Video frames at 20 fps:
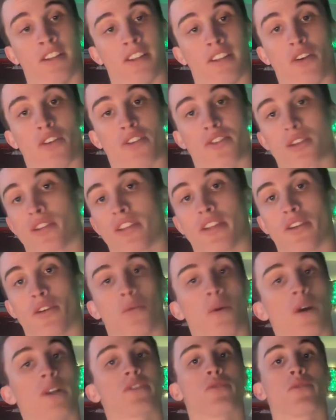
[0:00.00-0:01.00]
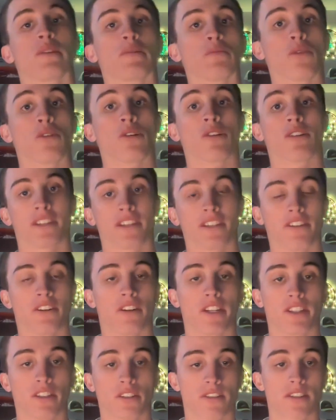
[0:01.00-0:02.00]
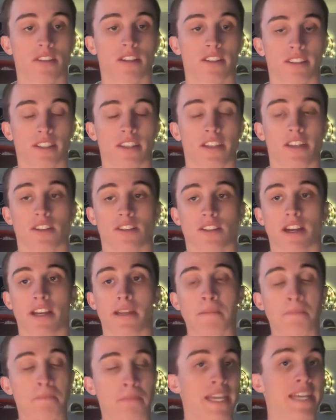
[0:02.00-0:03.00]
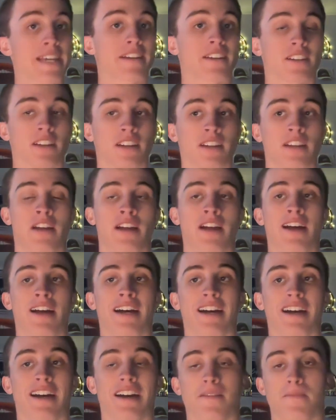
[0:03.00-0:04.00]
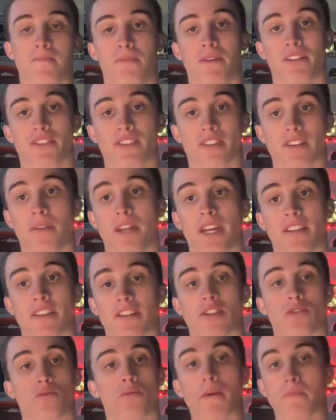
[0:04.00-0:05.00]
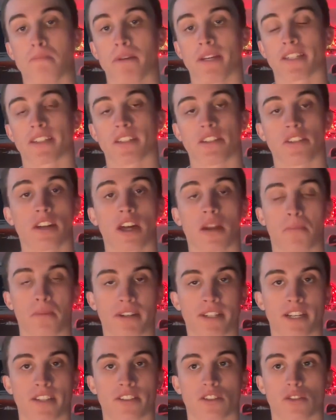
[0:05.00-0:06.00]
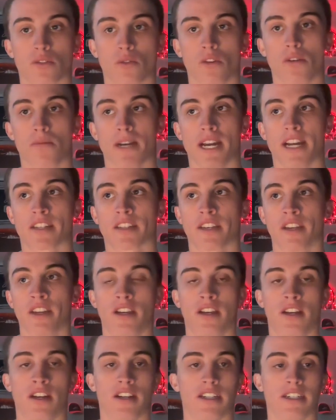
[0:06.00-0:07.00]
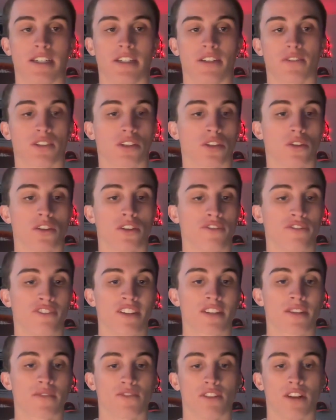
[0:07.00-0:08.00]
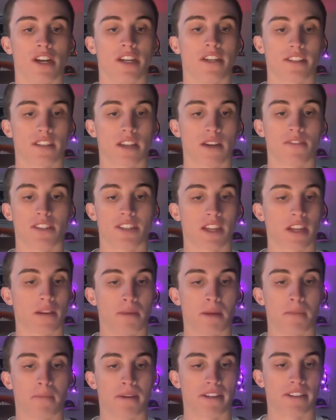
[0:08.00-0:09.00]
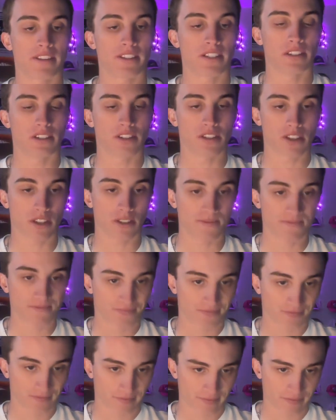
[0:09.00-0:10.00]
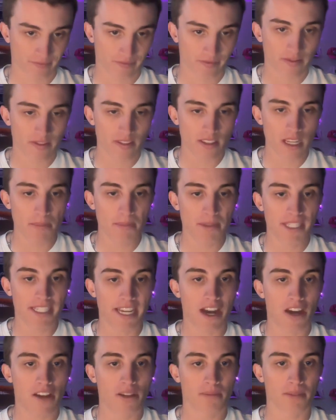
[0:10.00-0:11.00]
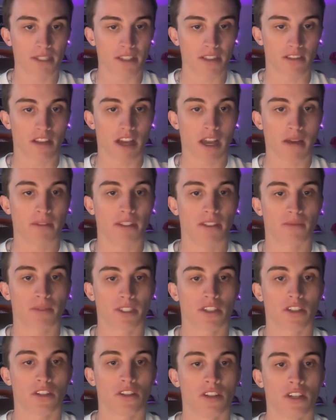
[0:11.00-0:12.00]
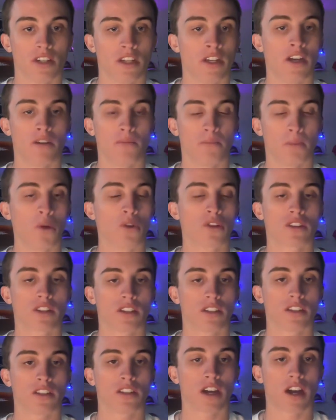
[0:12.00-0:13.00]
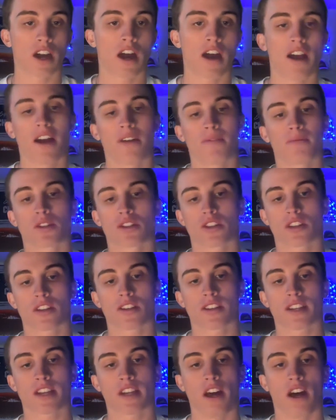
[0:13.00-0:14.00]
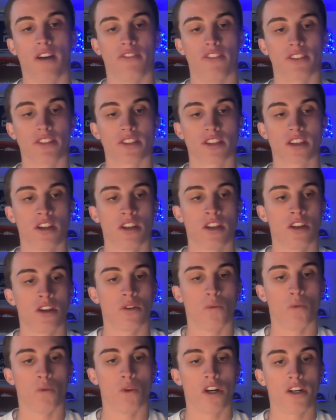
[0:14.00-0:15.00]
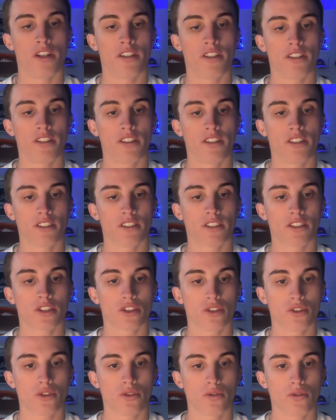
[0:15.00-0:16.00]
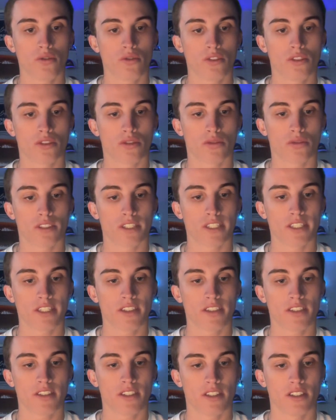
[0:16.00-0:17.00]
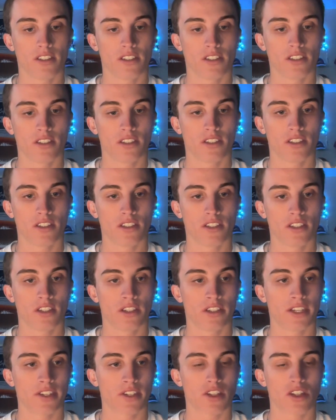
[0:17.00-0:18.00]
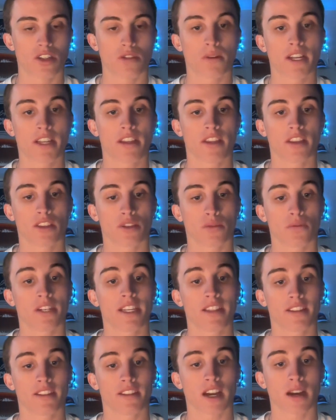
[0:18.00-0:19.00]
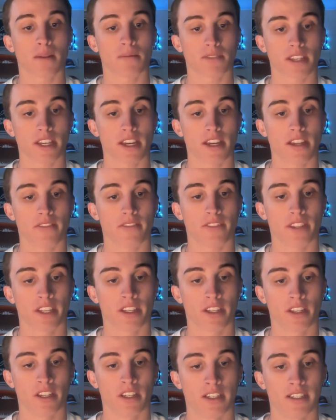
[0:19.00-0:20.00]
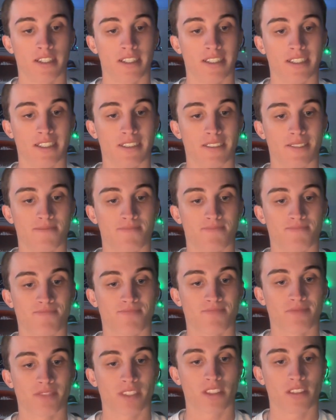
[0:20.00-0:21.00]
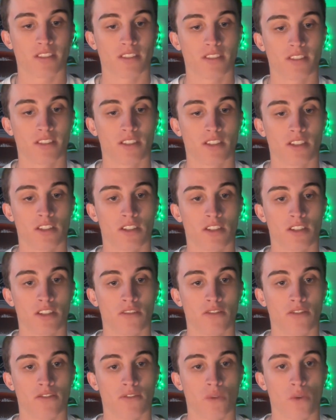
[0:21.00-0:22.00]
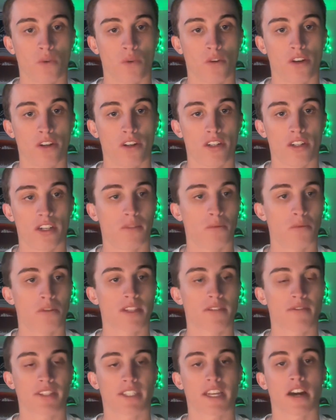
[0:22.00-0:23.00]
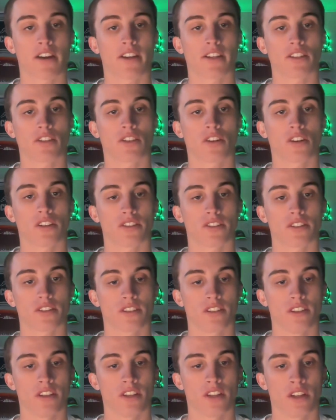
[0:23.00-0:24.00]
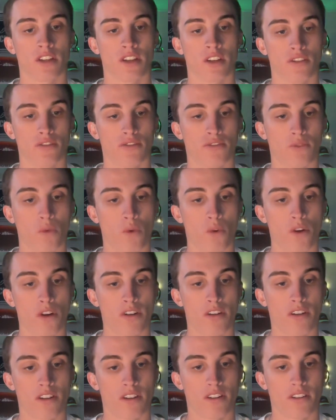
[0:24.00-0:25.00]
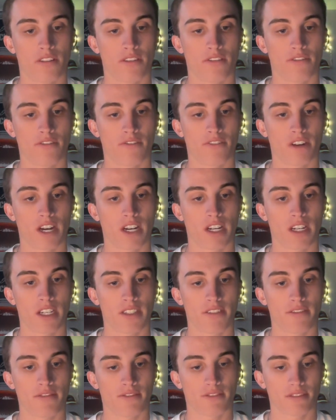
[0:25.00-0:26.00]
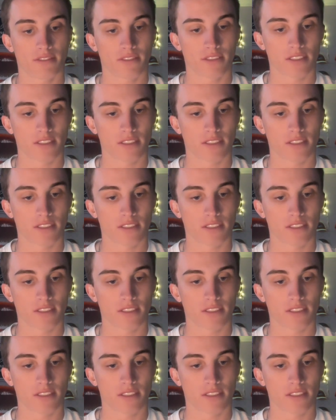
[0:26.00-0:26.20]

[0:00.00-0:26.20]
all of a sudden they don't want to anymore. I know it's not the exciting pick, but sometimes it's the right pick, and you got to protect your quarterback. And if you're going defensive line, it's obviously not a bad pick there. So I'm going to count up these linemen. I'm going to go both. I'm just going to say on offense. One, two, three. That's three in the top 10. Um, Four. I wasn't even counting guards. Four, five.